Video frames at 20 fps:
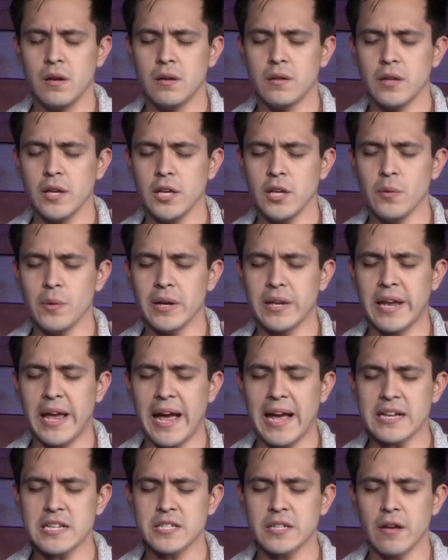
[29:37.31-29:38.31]
that you would
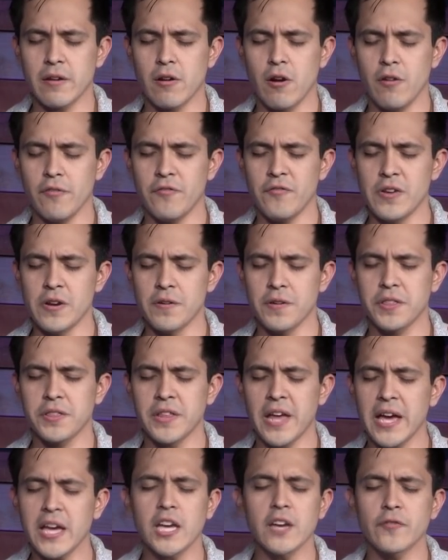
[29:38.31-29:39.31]
cast out all fear.
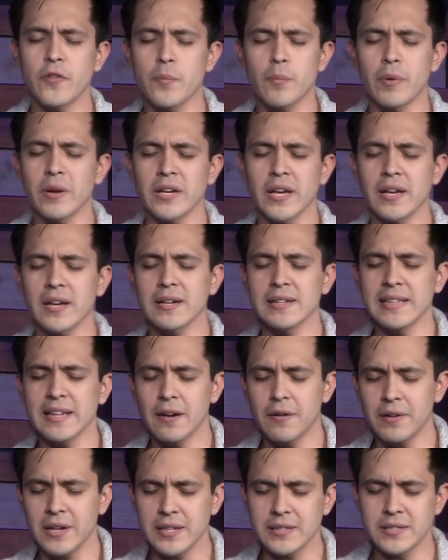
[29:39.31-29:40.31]
Thank you for bringing
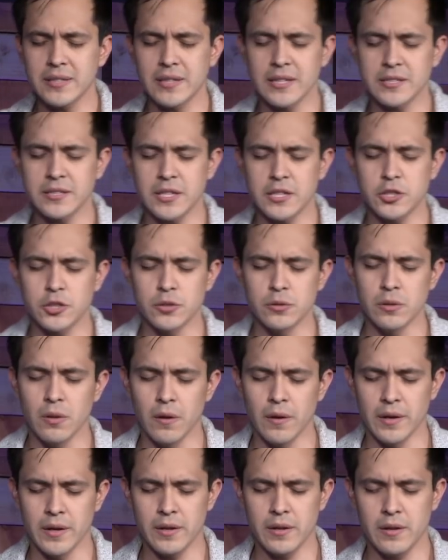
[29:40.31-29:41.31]
clarity to this issue, Lord.